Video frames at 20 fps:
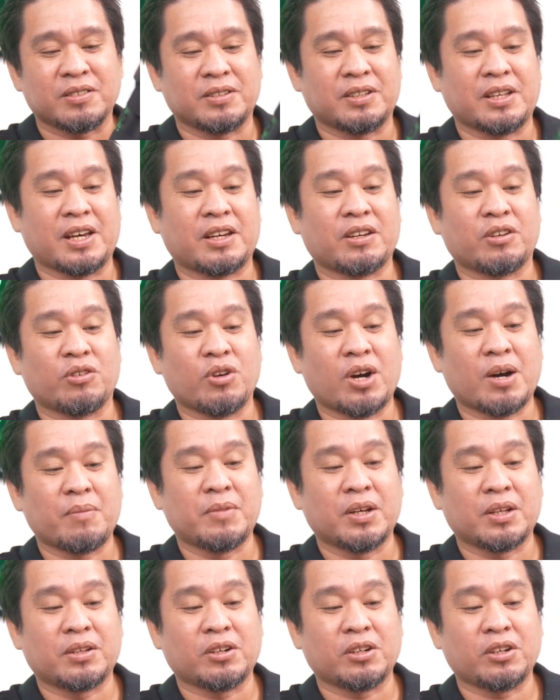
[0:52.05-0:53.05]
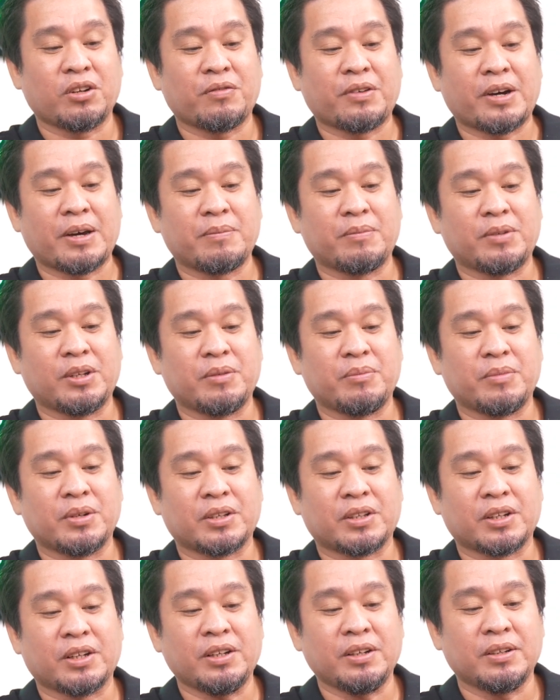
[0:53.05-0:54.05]
Like you have the 35
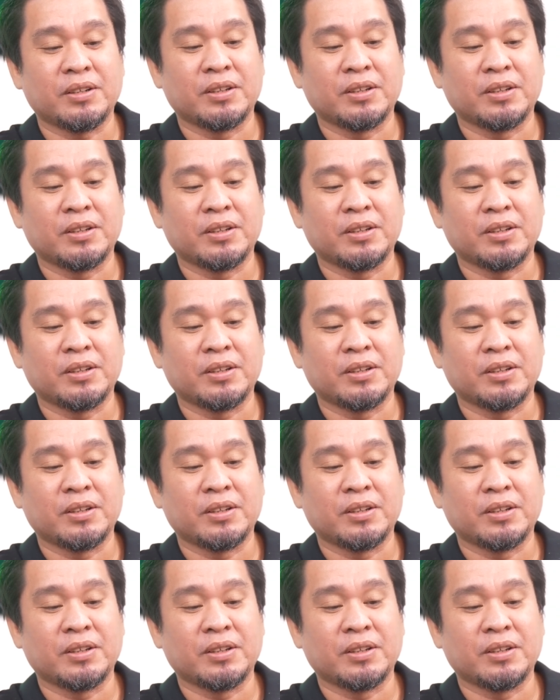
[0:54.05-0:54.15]
millimeter,